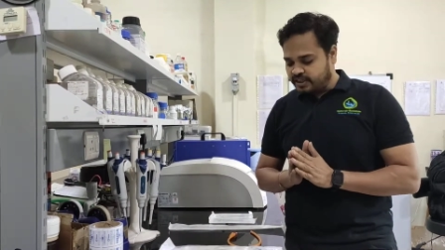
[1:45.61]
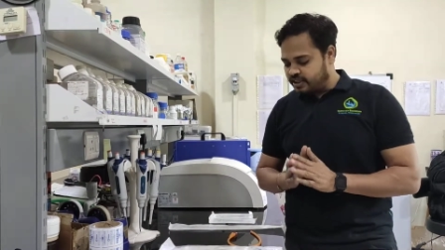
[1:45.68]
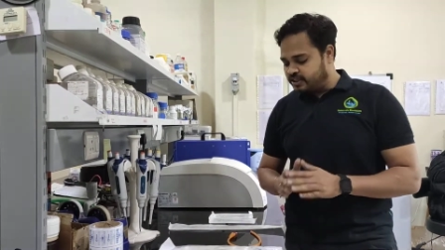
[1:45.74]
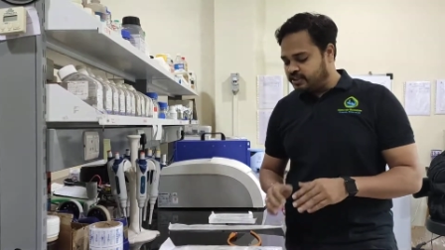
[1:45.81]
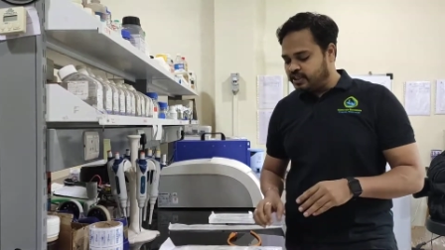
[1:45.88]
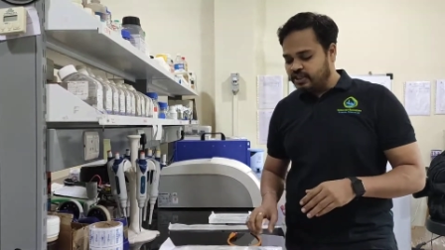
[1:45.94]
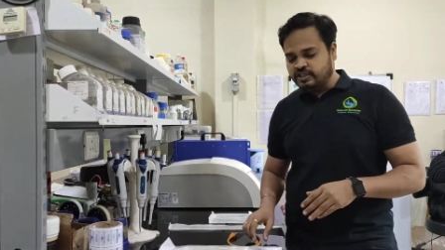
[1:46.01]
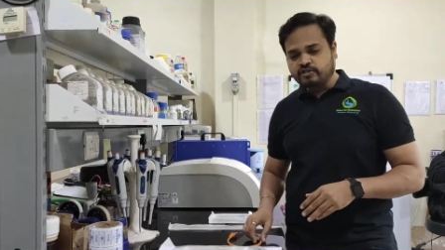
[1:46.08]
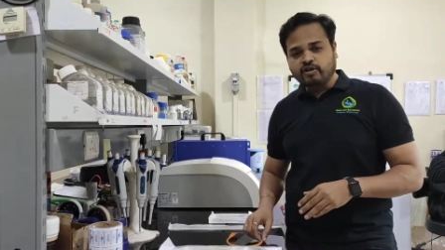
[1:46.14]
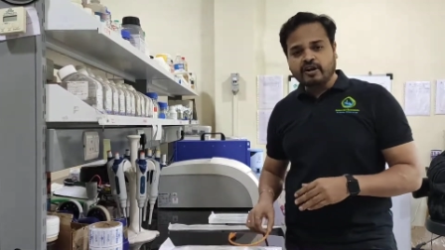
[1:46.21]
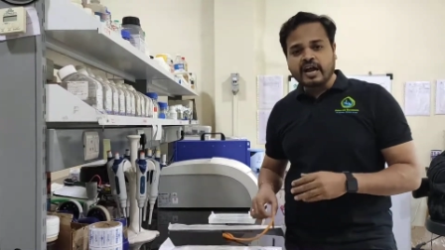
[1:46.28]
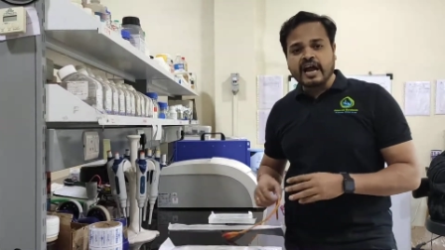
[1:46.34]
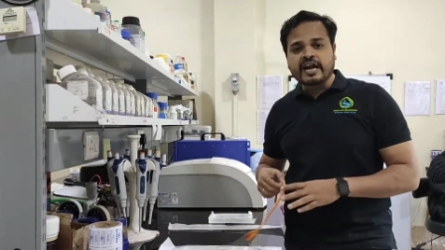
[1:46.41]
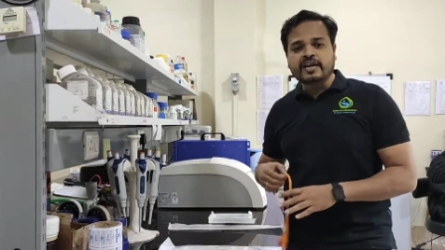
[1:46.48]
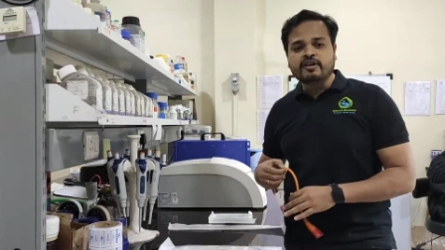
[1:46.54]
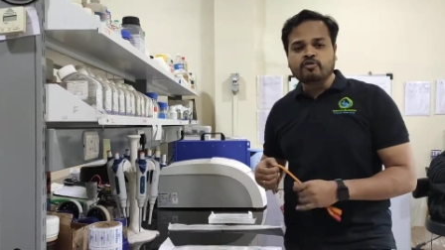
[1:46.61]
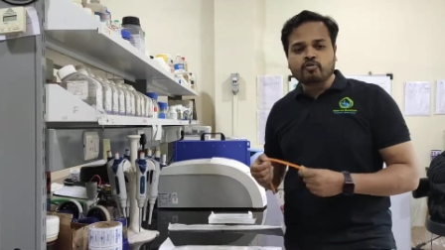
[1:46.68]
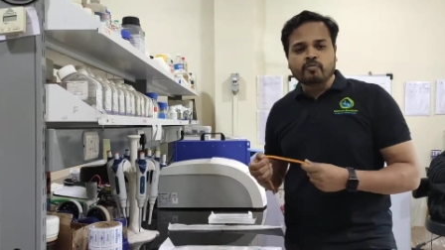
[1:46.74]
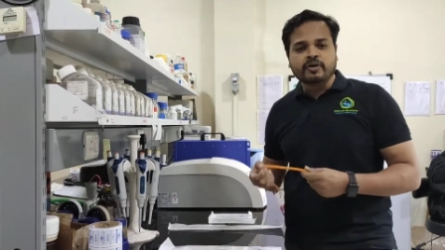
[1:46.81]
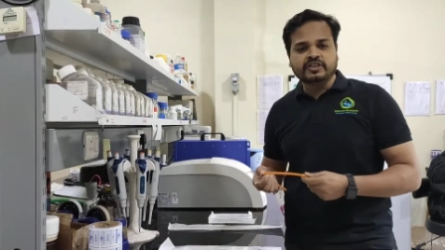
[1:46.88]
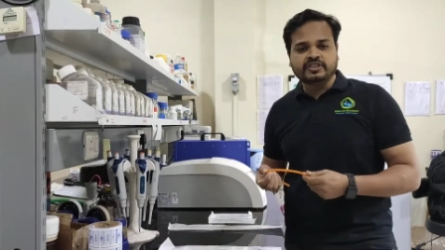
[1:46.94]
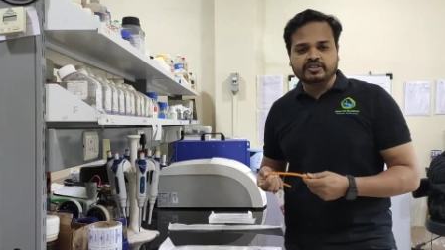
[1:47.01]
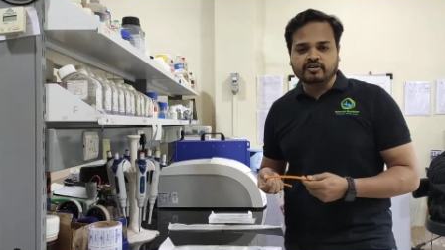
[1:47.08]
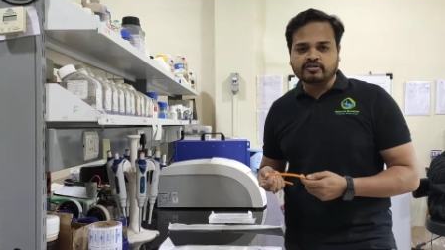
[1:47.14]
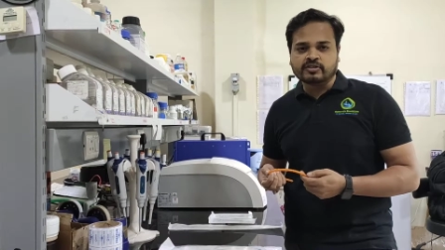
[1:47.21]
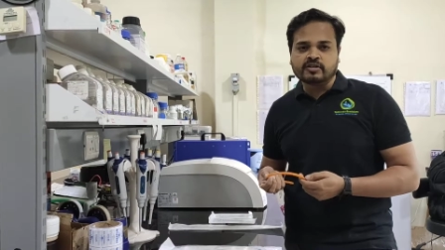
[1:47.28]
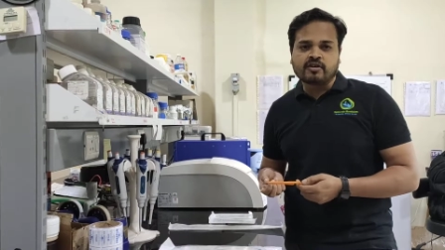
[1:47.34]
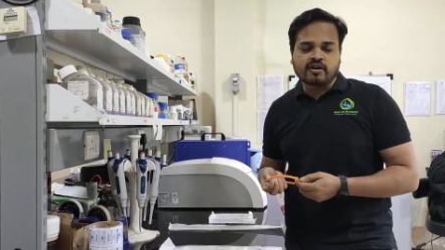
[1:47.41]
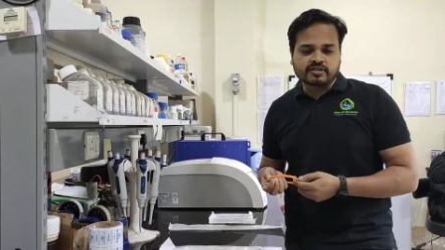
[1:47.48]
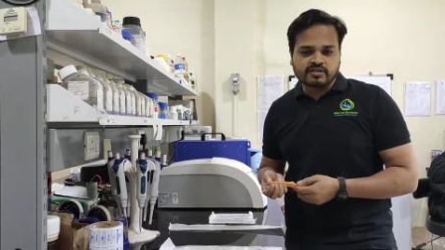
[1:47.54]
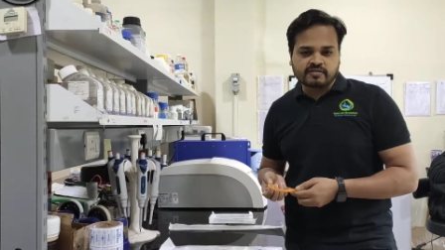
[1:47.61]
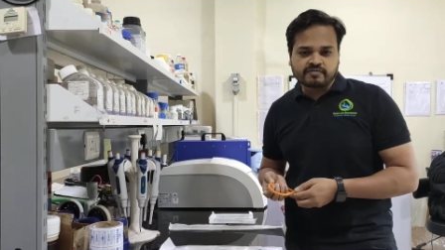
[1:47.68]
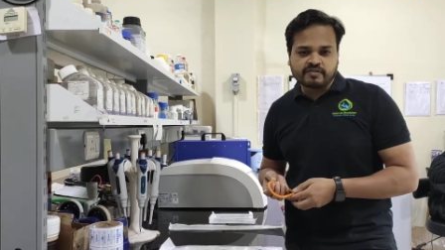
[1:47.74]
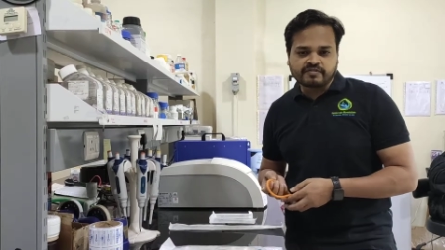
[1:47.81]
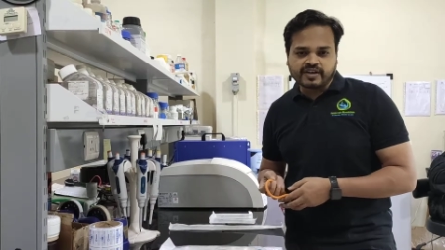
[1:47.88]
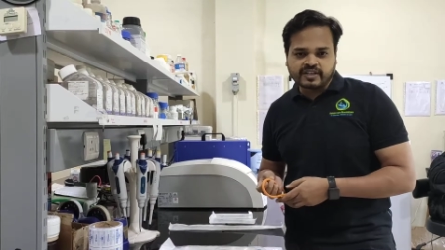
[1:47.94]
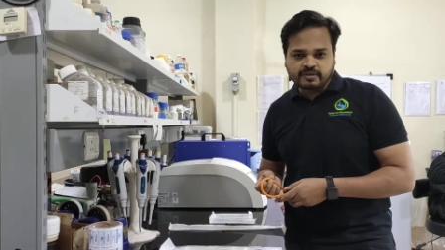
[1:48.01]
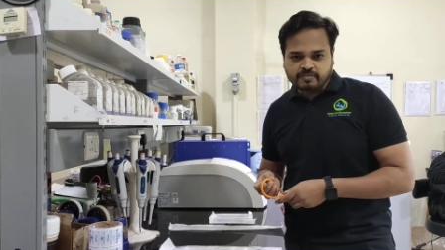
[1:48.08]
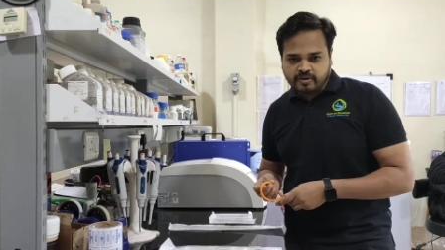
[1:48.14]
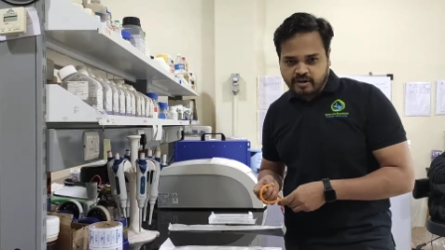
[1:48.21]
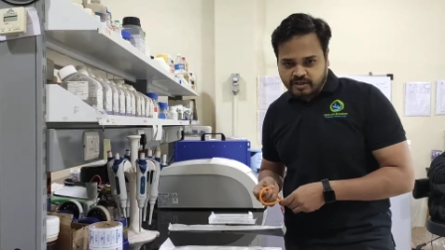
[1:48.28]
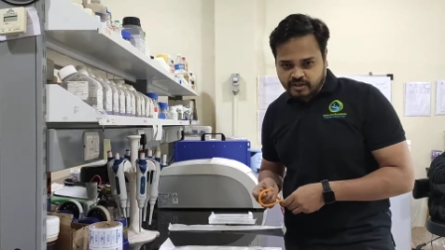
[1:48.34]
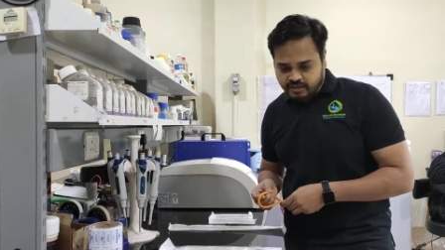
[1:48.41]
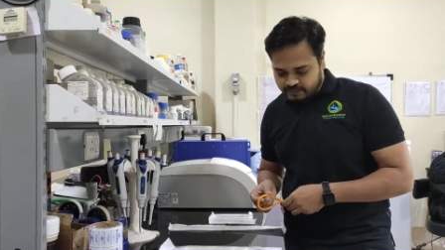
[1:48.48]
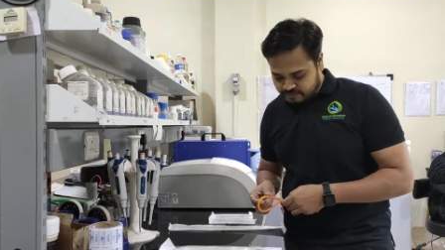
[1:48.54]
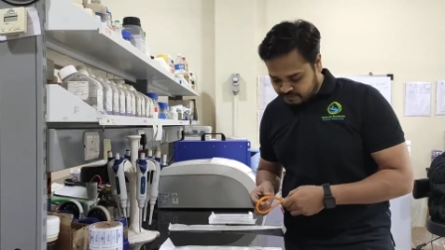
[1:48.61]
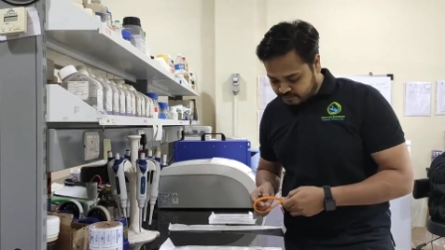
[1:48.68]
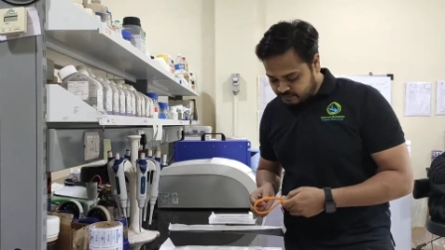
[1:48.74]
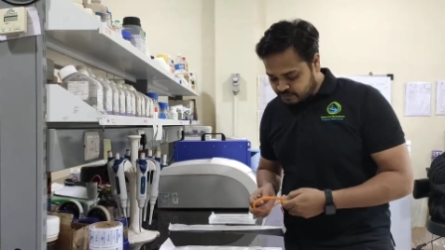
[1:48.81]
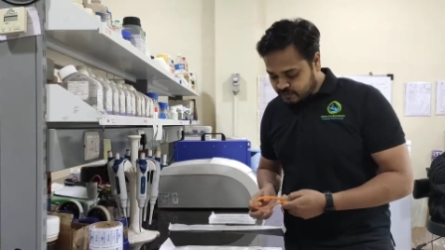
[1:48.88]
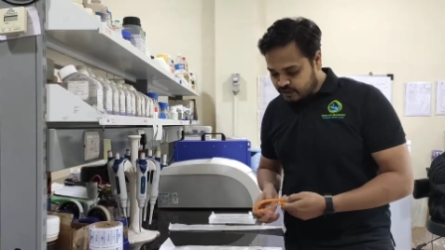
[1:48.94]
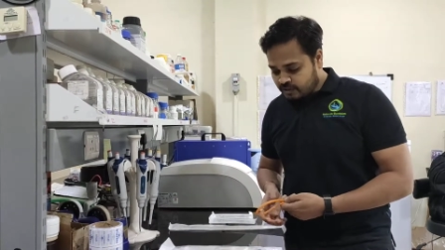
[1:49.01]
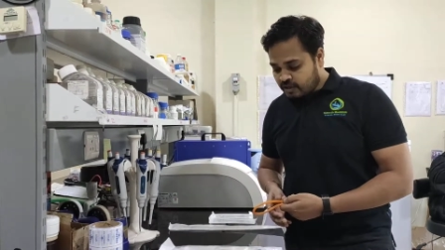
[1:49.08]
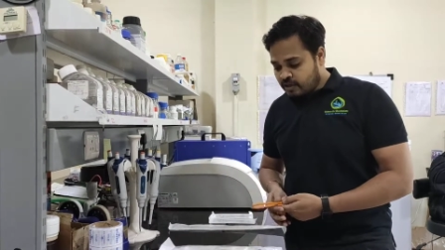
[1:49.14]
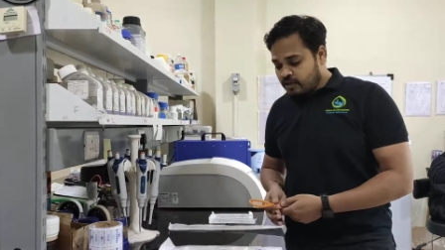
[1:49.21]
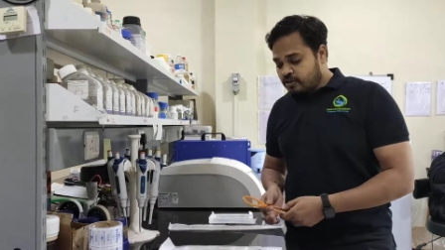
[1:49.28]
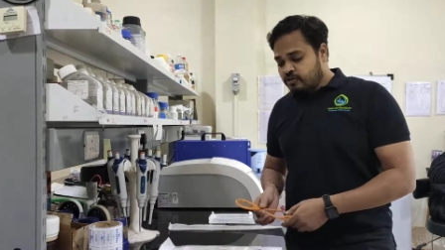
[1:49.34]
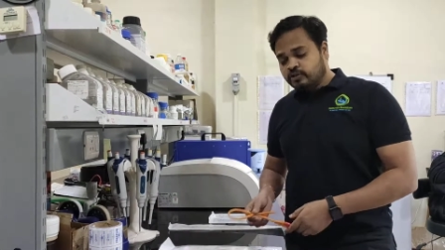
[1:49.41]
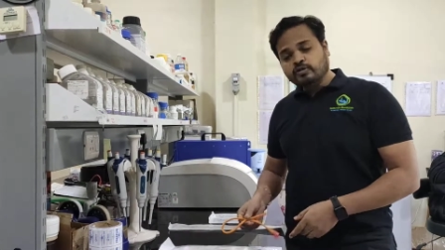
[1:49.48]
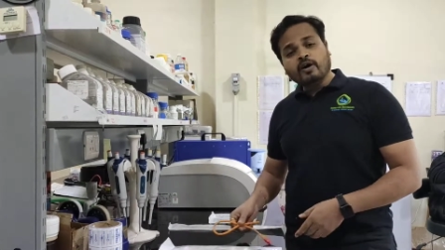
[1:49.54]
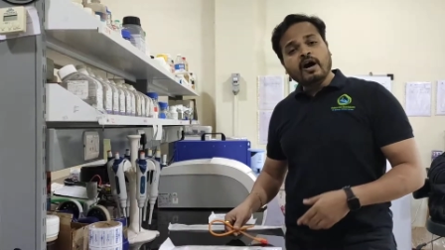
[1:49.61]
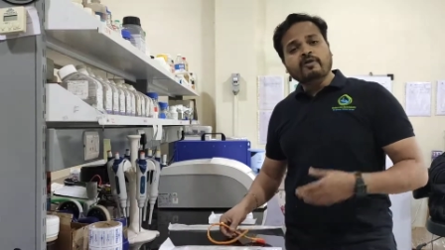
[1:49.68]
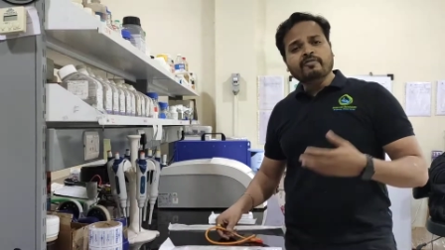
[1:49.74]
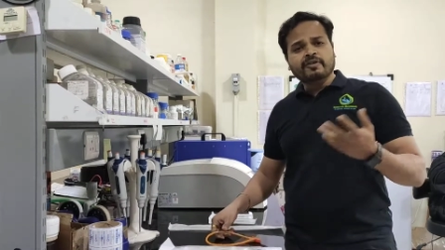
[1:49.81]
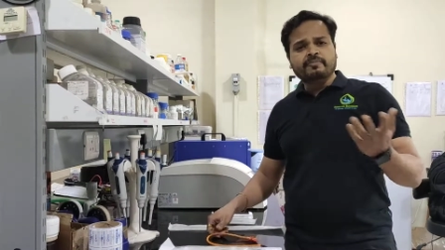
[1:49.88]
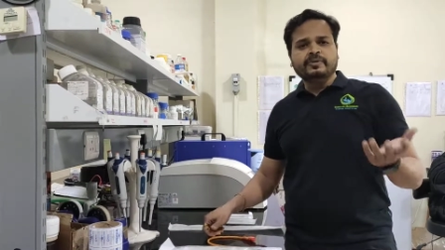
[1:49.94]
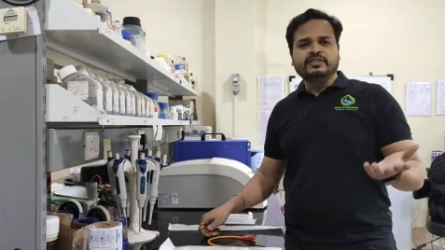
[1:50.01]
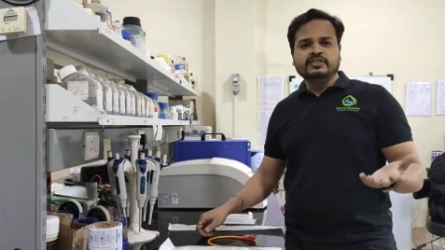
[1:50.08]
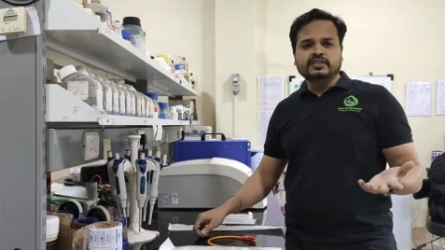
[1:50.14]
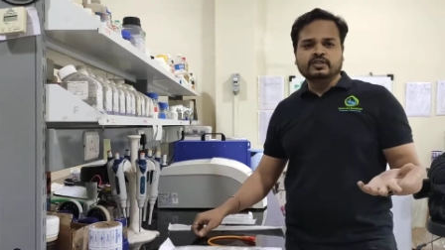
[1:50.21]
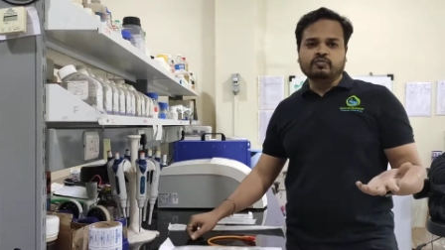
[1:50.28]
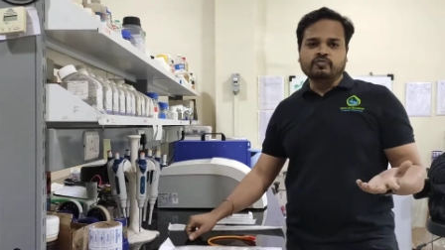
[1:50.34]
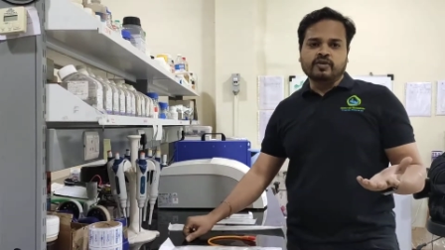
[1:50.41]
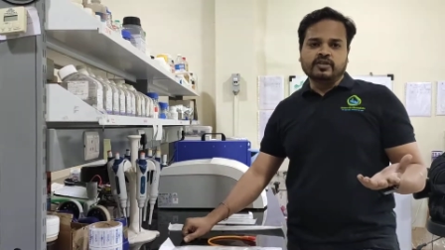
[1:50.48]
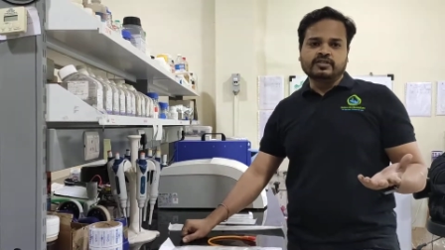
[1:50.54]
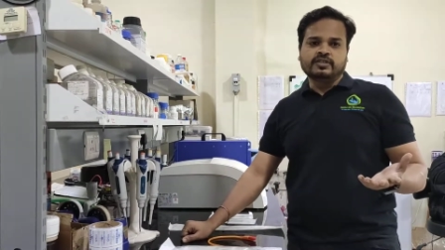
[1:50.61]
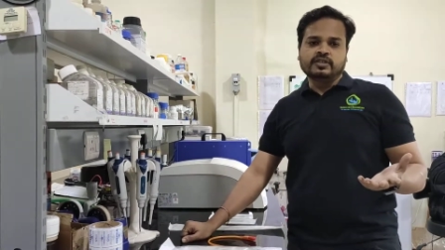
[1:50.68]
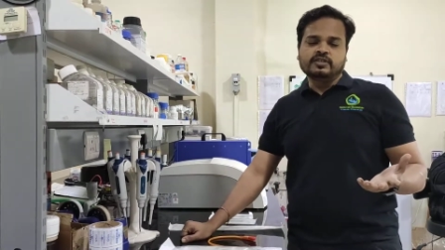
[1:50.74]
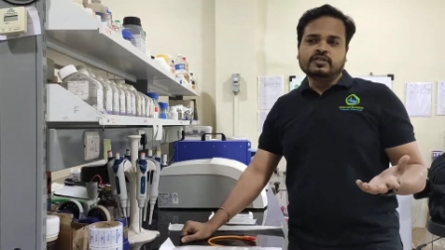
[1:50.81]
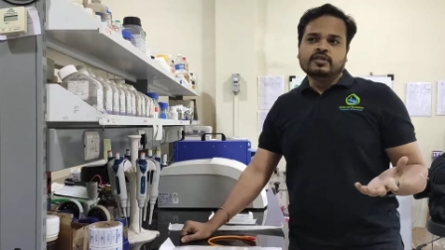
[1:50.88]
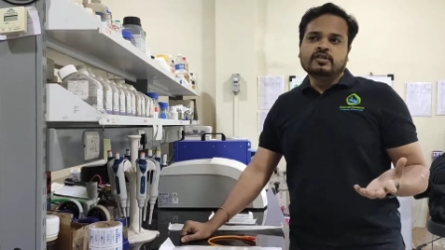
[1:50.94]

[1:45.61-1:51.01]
It does not add too much on the cost of the final product. So how our business works?